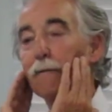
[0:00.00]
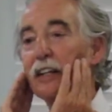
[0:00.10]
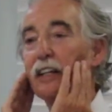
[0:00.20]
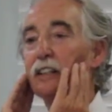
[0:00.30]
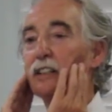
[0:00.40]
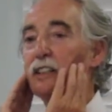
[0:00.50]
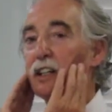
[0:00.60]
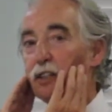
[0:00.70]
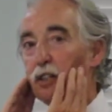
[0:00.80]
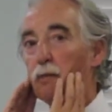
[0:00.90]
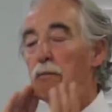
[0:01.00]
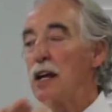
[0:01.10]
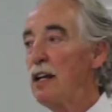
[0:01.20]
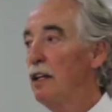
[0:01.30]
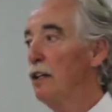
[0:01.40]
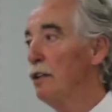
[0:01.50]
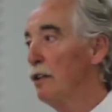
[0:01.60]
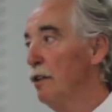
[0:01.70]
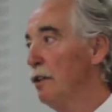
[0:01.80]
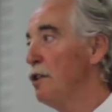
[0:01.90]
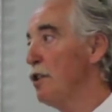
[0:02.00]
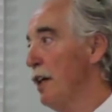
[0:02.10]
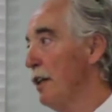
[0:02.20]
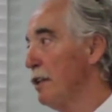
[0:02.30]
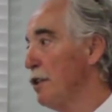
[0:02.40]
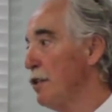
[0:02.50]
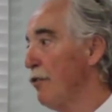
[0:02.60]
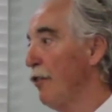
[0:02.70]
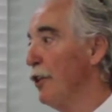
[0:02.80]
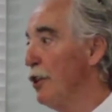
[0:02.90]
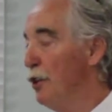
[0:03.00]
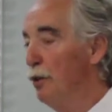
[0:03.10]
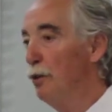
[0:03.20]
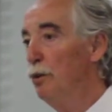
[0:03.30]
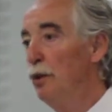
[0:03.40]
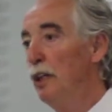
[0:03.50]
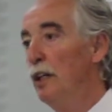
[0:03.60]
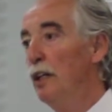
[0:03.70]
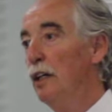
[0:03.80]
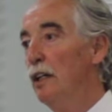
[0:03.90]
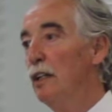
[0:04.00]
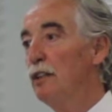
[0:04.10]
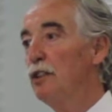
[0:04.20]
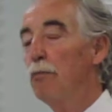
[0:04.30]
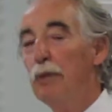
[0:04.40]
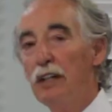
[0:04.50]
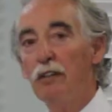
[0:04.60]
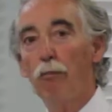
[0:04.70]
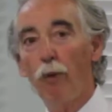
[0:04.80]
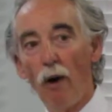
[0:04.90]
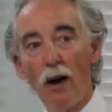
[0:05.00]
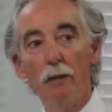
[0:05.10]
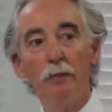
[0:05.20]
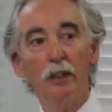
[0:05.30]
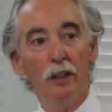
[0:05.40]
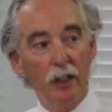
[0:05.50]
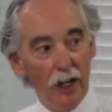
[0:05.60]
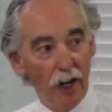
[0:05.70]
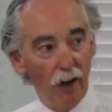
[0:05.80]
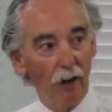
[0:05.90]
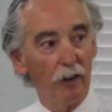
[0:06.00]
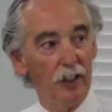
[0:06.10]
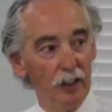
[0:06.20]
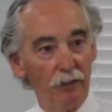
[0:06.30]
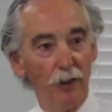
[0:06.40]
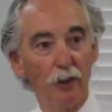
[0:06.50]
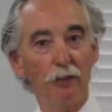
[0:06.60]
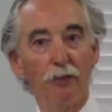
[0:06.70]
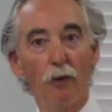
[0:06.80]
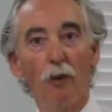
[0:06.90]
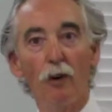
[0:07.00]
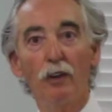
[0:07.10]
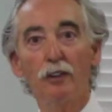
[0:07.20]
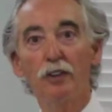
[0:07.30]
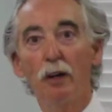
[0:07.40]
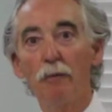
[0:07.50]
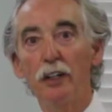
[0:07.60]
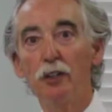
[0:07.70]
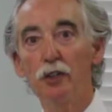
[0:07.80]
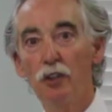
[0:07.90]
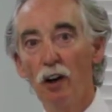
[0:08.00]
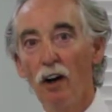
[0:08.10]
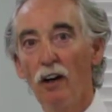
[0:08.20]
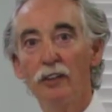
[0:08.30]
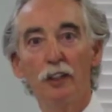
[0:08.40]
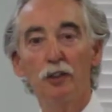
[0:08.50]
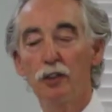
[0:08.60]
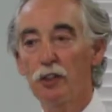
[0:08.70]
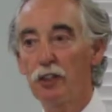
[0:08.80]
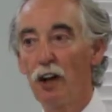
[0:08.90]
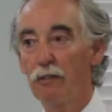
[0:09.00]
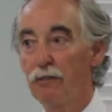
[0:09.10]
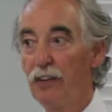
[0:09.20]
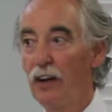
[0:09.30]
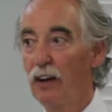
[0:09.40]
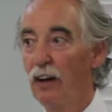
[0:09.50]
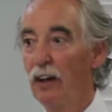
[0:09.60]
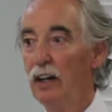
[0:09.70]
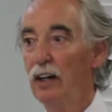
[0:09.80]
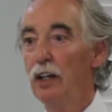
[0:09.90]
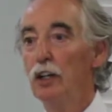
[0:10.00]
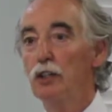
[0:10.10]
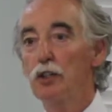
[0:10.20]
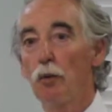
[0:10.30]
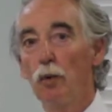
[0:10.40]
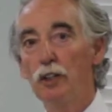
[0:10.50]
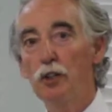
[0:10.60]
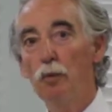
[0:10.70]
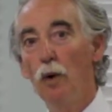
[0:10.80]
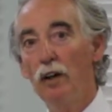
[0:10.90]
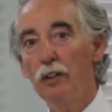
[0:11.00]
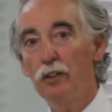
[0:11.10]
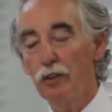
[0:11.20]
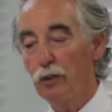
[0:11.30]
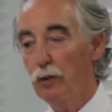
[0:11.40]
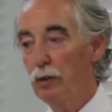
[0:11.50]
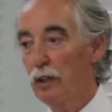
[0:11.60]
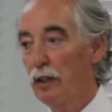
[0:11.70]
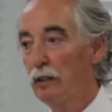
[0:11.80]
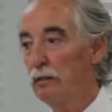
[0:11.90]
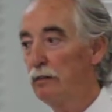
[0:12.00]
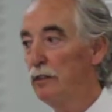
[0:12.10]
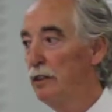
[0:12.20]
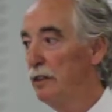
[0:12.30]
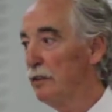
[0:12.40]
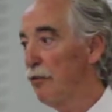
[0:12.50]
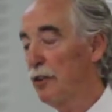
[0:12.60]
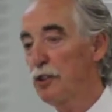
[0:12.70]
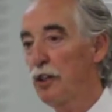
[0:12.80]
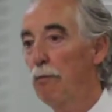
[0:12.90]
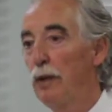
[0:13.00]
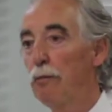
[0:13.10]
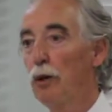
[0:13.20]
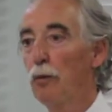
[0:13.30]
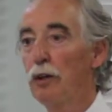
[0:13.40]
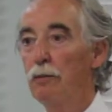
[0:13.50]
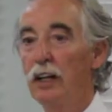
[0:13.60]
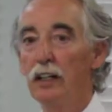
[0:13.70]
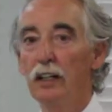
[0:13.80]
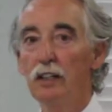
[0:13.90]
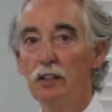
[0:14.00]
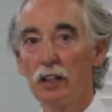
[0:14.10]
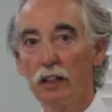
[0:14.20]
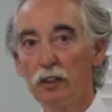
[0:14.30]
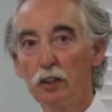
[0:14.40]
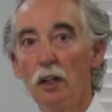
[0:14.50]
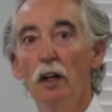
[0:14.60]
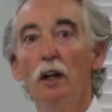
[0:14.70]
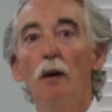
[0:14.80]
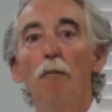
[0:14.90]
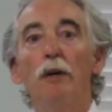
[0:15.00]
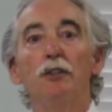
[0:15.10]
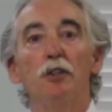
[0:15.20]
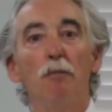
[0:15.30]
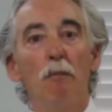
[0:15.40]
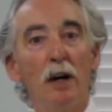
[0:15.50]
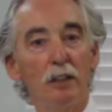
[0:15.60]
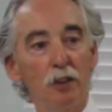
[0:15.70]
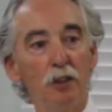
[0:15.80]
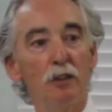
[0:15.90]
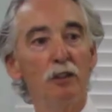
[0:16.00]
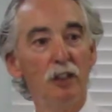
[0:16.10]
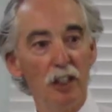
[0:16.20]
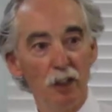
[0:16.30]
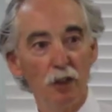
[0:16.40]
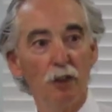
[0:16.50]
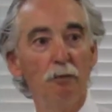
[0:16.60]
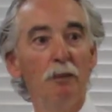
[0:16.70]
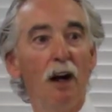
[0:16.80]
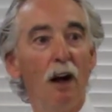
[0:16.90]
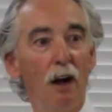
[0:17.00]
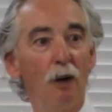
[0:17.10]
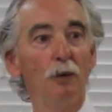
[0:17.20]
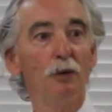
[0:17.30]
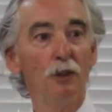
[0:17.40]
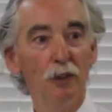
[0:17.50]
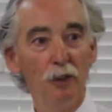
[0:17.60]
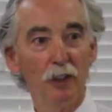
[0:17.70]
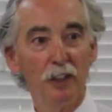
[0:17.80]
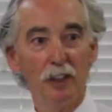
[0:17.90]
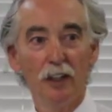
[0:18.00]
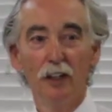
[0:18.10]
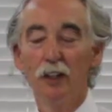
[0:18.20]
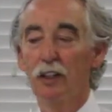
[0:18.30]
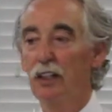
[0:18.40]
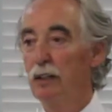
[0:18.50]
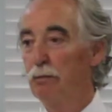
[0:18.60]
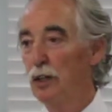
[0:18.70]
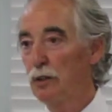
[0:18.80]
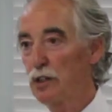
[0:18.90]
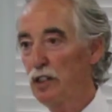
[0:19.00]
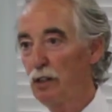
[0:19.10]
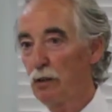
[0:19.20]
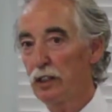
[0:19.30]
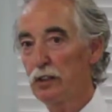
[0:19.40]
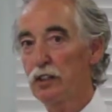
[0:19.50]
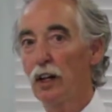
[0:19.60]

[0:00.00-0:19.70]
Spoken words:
It doesn't make good sense for you to be the prime caregiver for somebody's jaw. That's just not fair. So what you want to do, and for some people it wouldn't make any sense, but you must teach them how to do it. Keep no secrets.